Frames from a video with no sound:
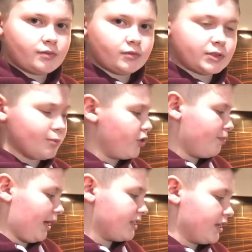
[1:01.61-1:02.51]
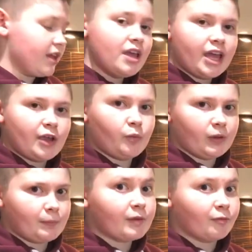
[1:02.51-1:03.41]
smooth batter. It
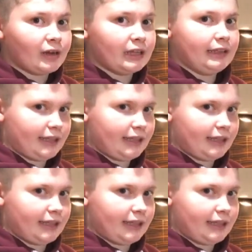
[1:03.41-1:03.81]
will be really